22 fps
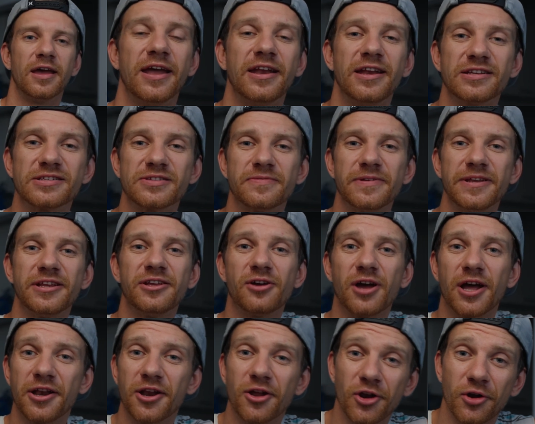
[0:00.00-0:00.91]
In this
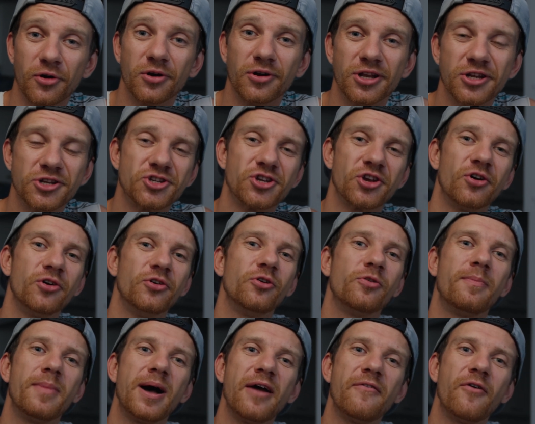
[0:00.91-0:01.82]
video I not only show
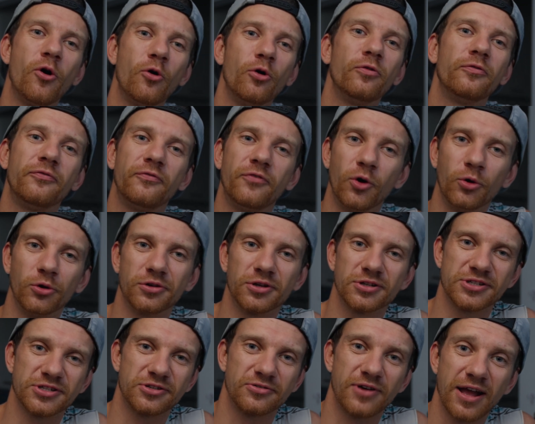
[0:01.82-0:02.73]
you my whole
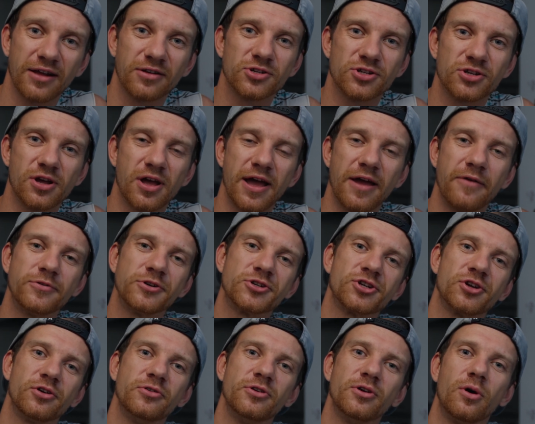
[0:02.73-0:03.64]
folder structure, I will
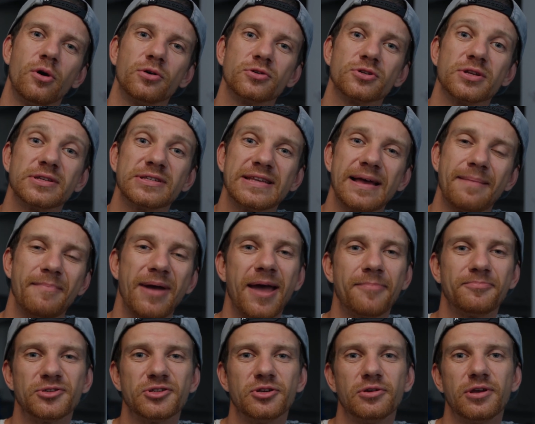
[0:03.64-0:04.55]
show you also some
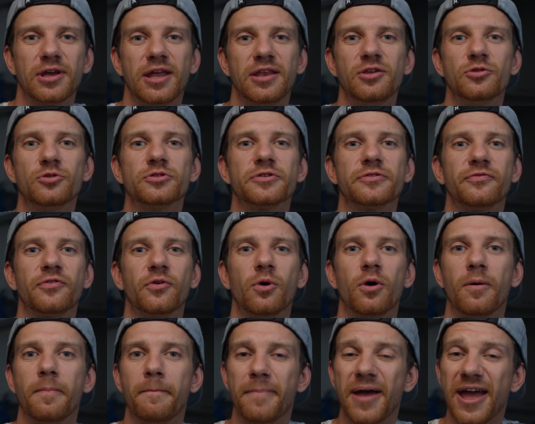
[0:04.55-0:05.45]
apps you can use
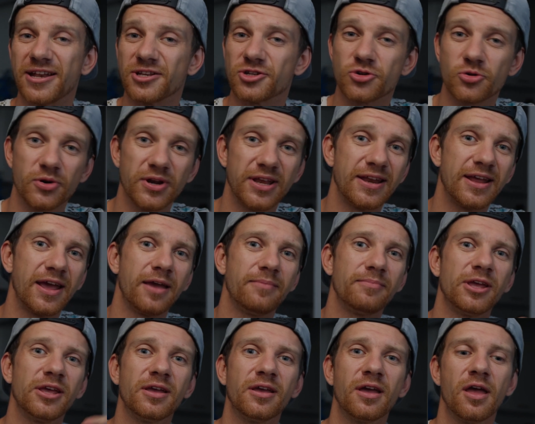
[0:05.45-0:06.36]
for batch
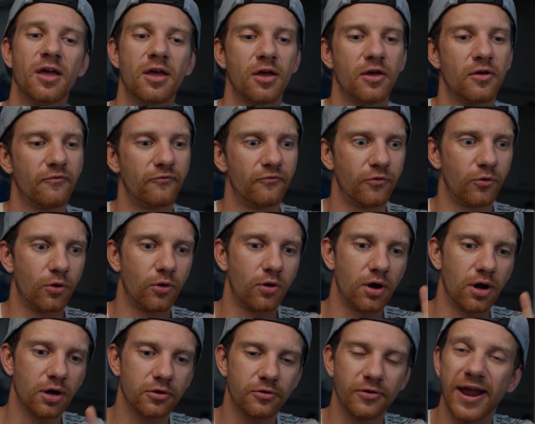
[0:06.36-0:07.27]
renaming,
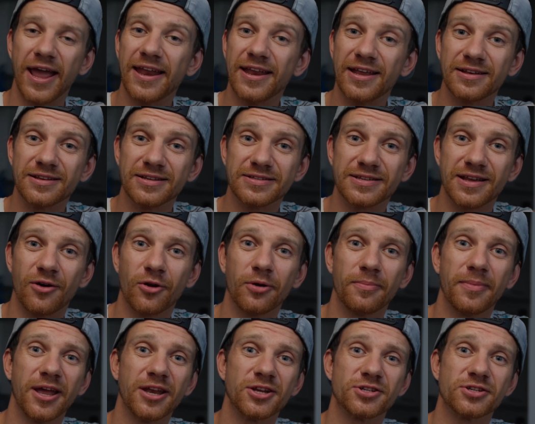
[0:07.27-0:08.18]
for creating this
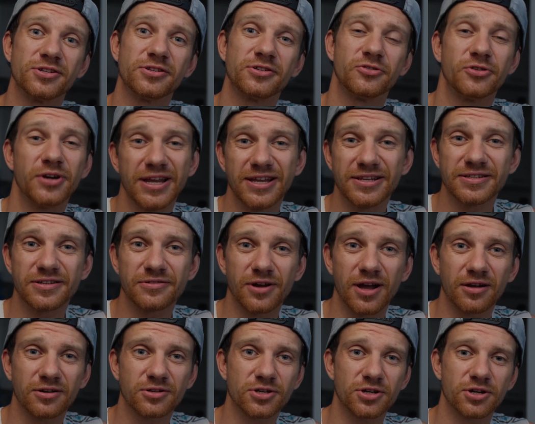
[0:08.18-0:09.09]
automation tree
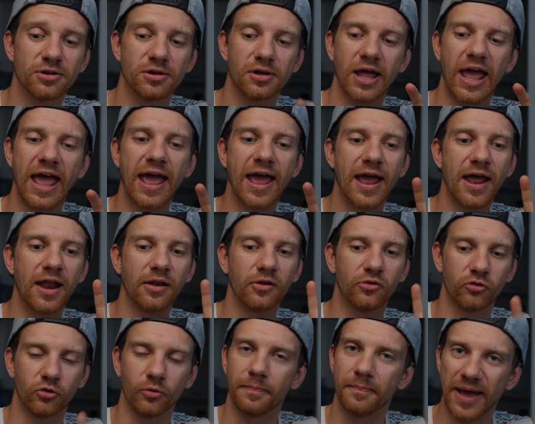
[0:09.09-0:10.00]
structure
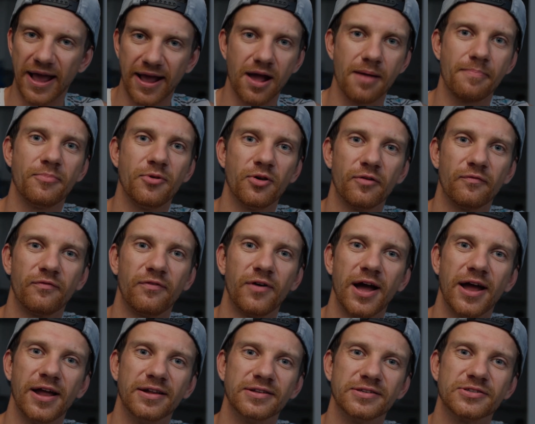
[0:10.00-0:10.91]
and to back up your
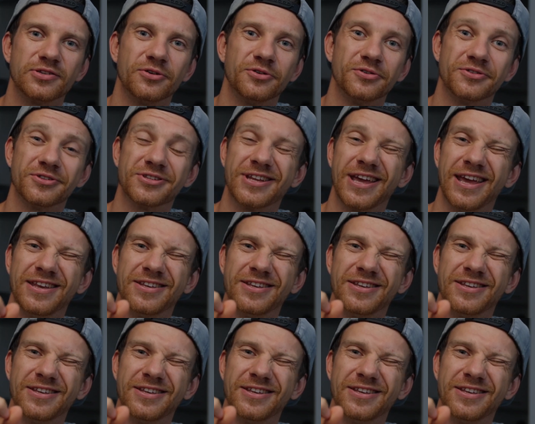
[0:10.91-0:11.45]
files. So stay